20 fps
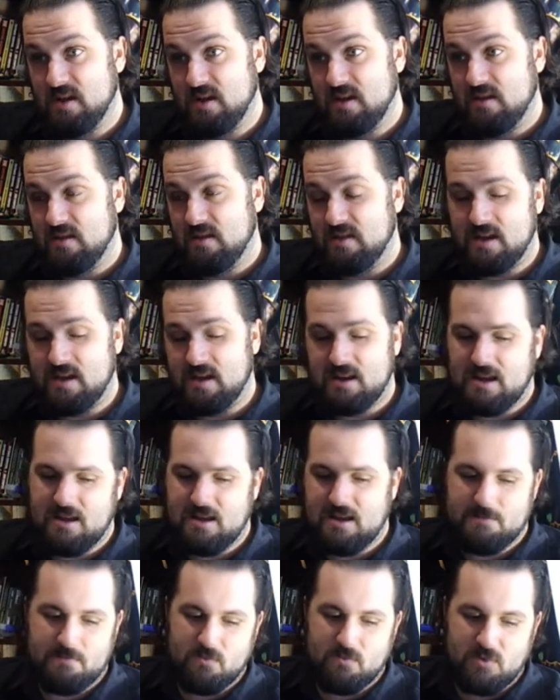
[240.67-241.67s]
that
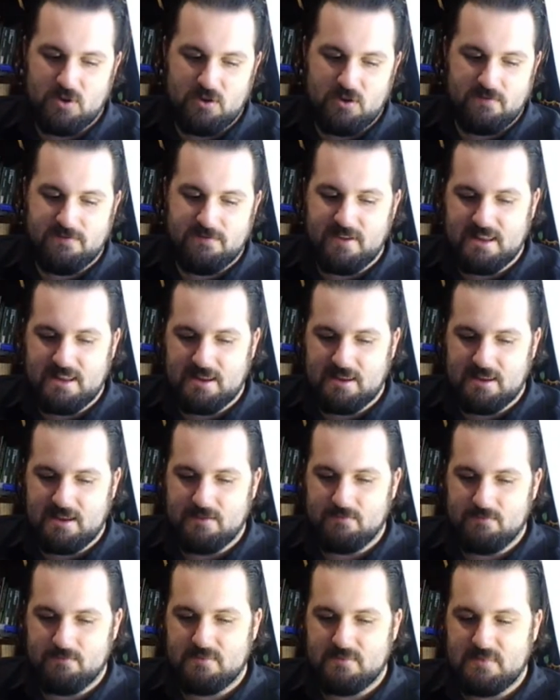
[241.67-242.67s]
when you're fitting it,
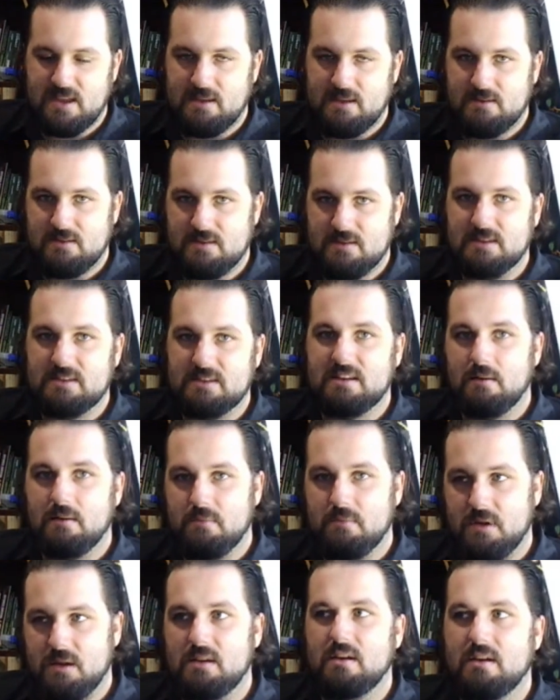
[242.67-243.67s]
that there's going to
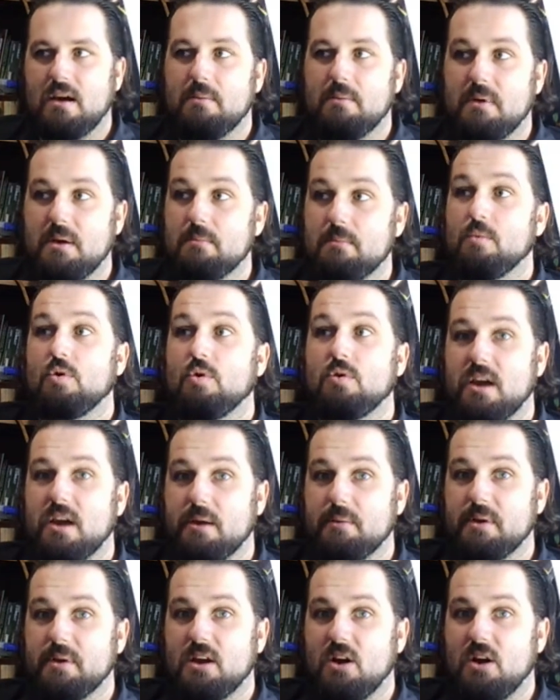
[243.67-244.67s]
be a bit more
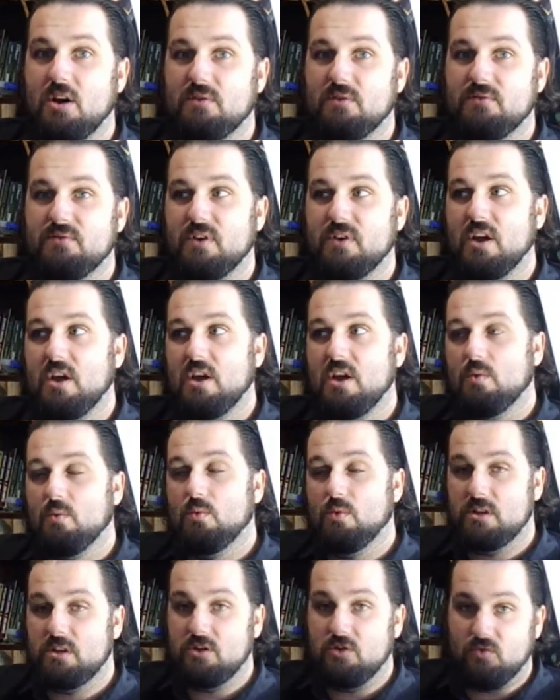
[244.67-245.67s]
coming off
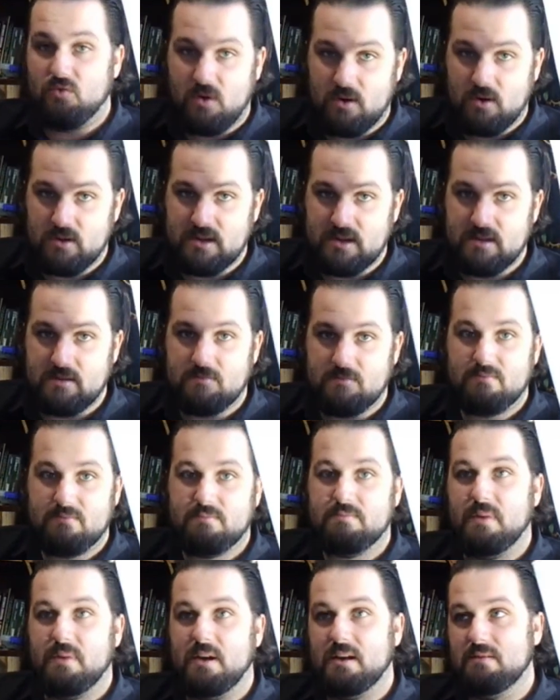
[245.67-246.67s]
when you roll it,
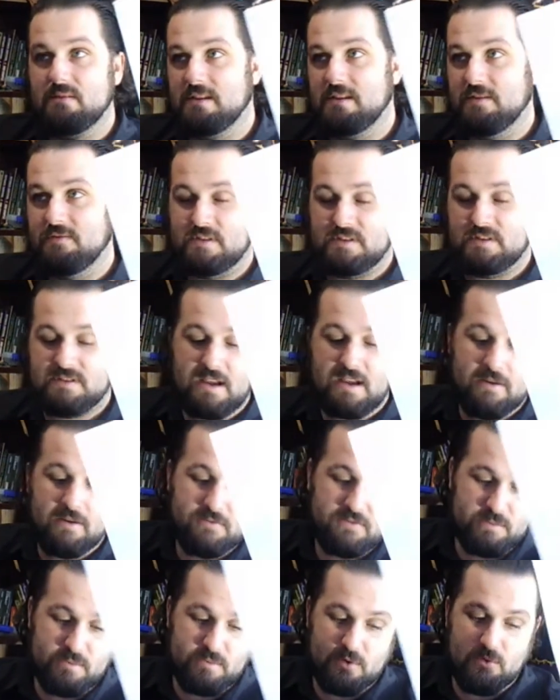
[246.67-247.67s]
but if it's
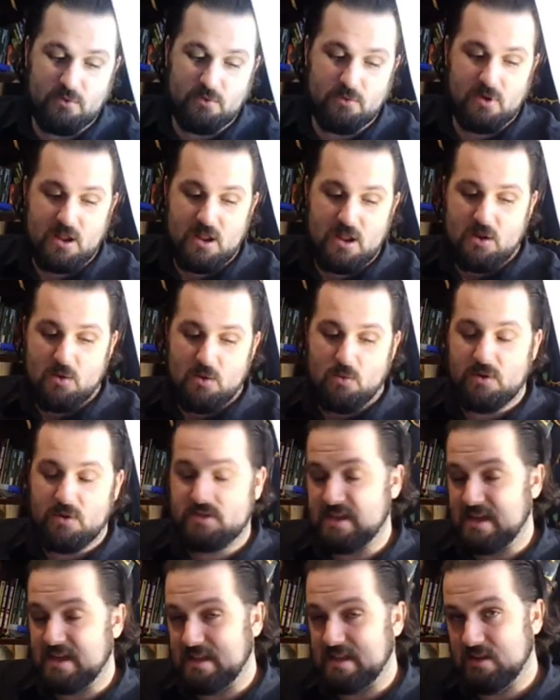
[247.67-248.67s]
comfortable with
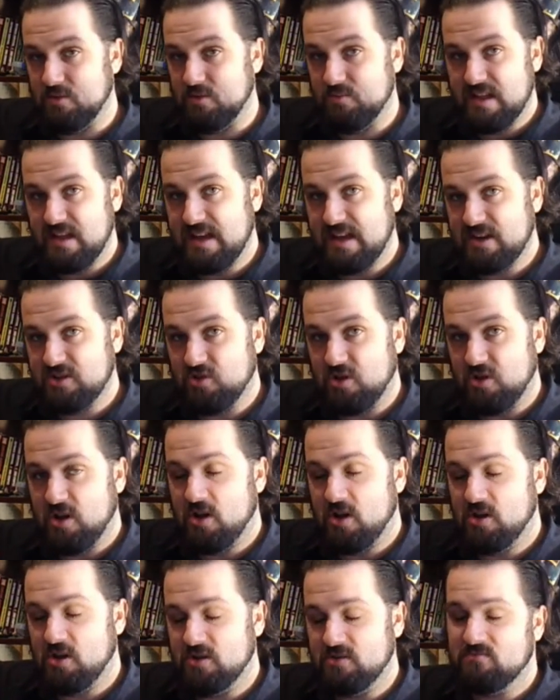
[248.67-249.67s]
that little bit extra
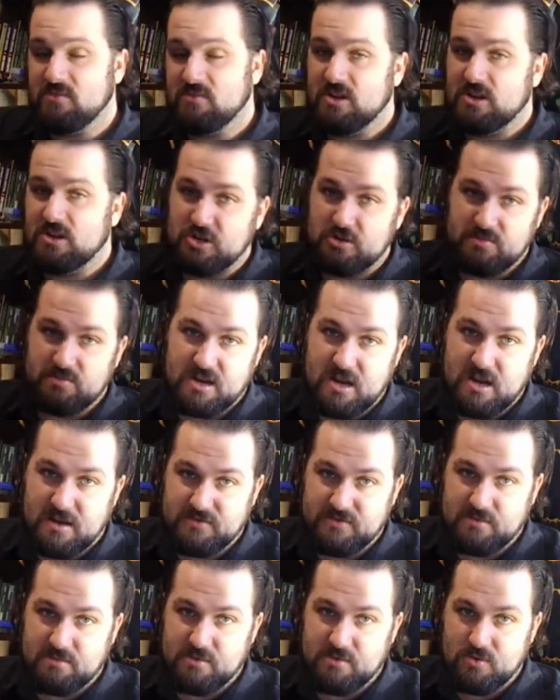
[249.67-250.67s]
on, it should be
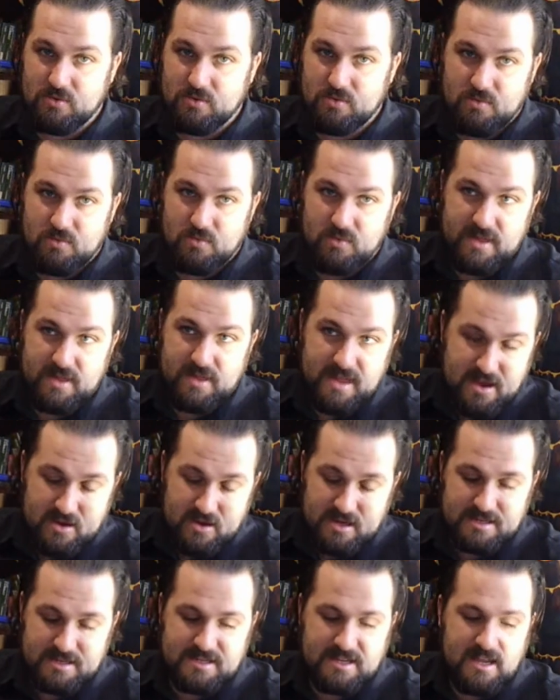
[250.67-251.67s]
comfortable without
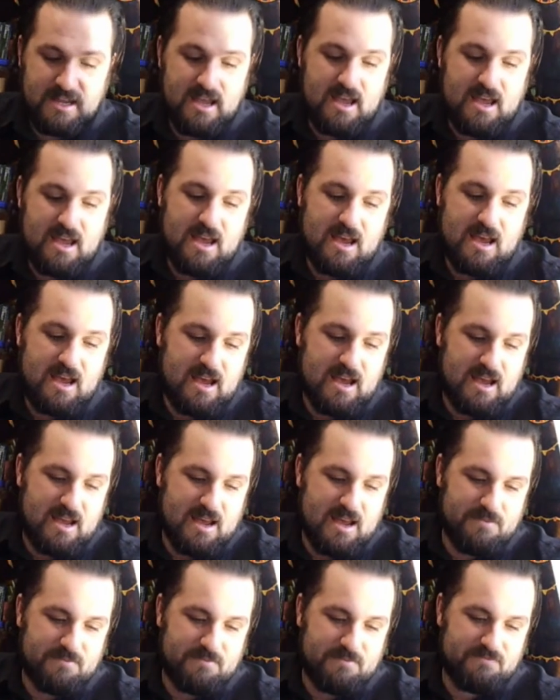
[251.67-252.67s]
it.
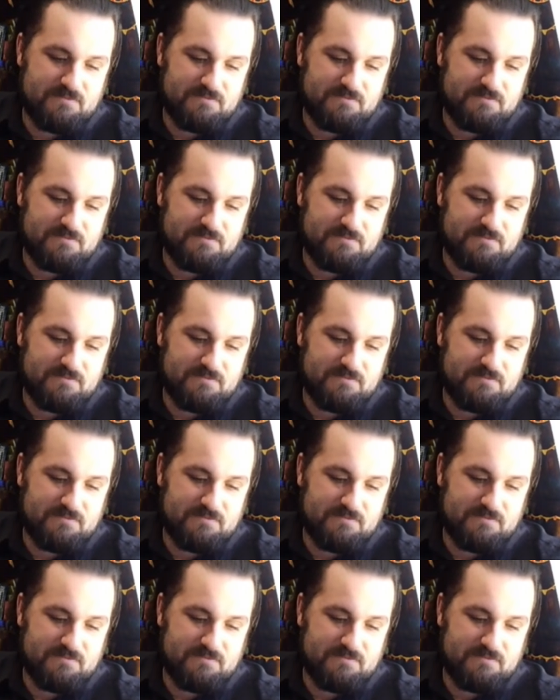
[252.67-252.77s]
You